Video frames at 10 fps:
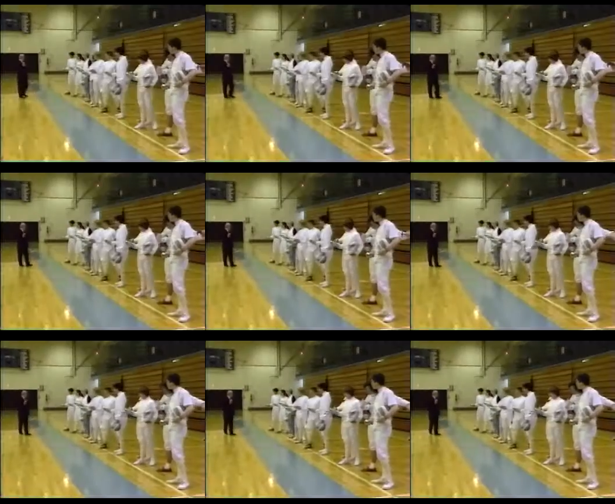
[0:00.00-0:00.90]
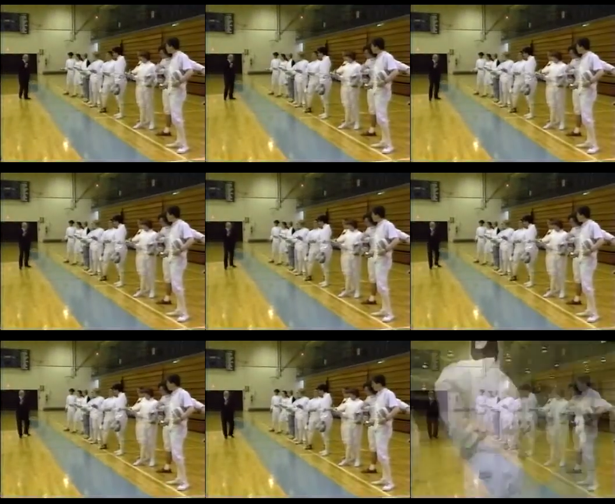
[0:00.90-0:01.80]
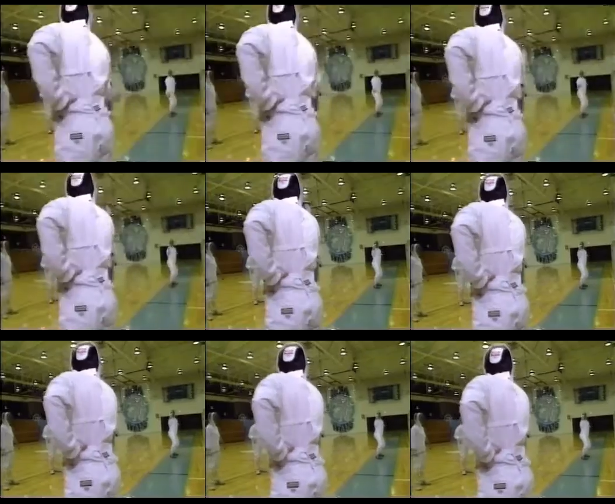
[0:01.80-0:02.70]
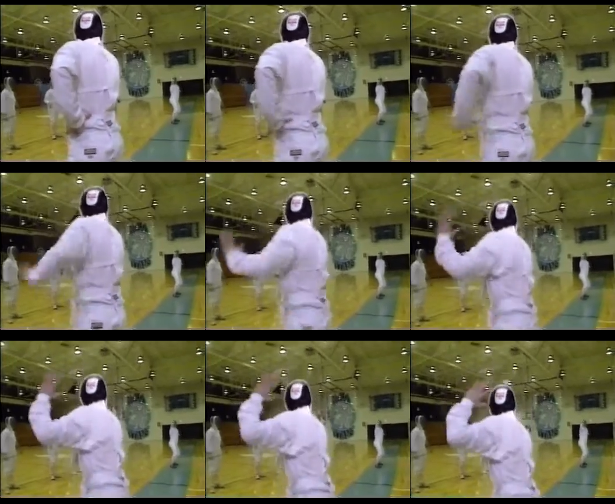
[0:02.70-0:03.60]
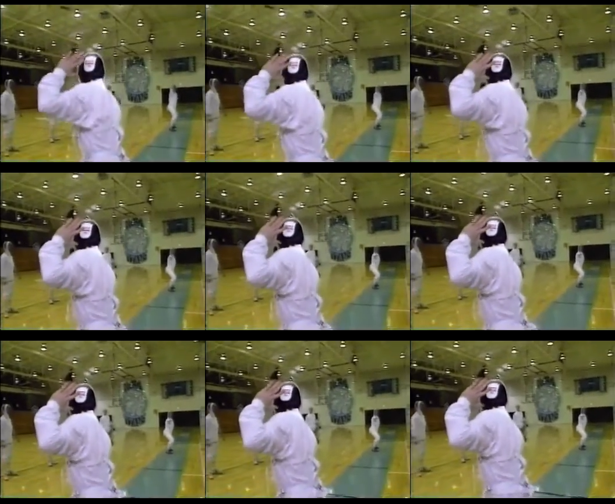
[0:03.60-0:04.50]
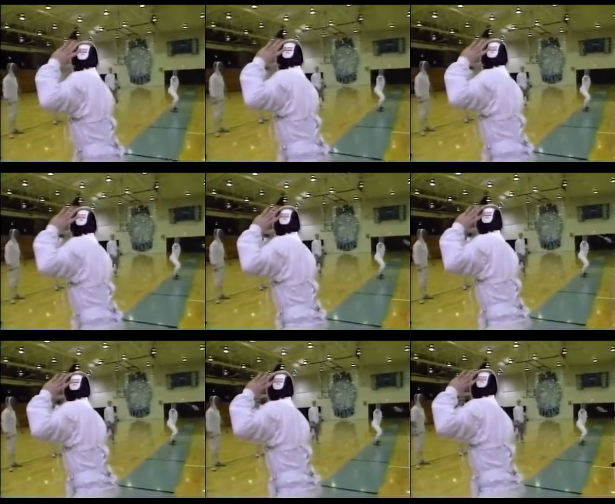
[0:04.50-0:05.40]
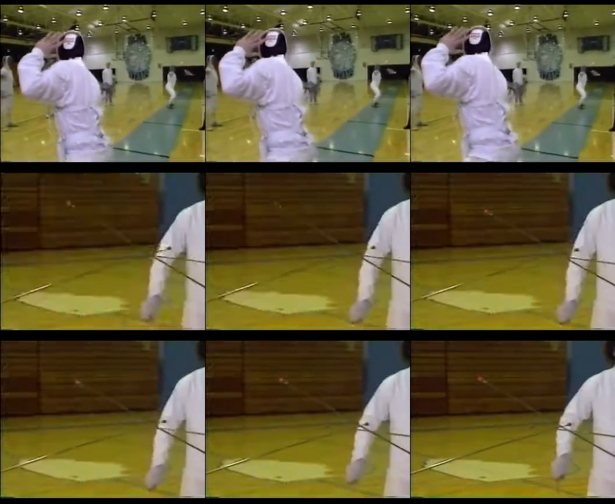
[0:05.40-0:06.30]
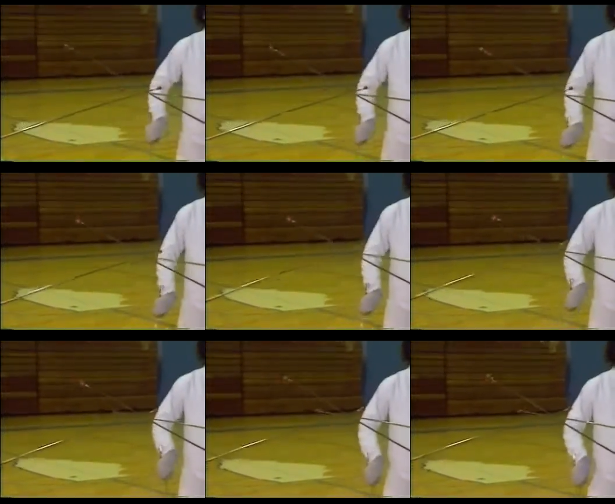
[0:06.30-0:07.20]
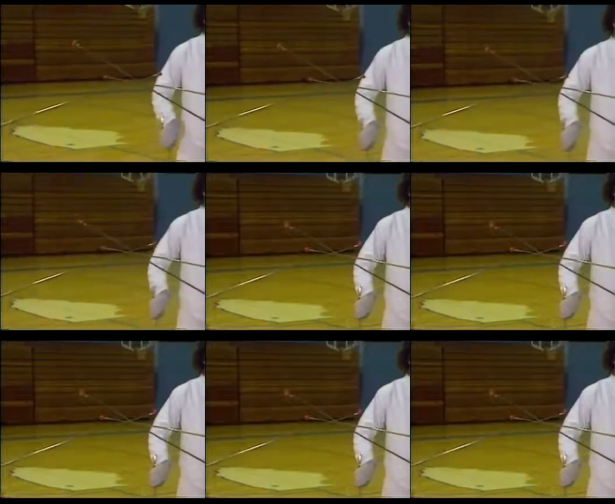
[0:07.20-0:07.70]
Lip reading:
(no speaker visible)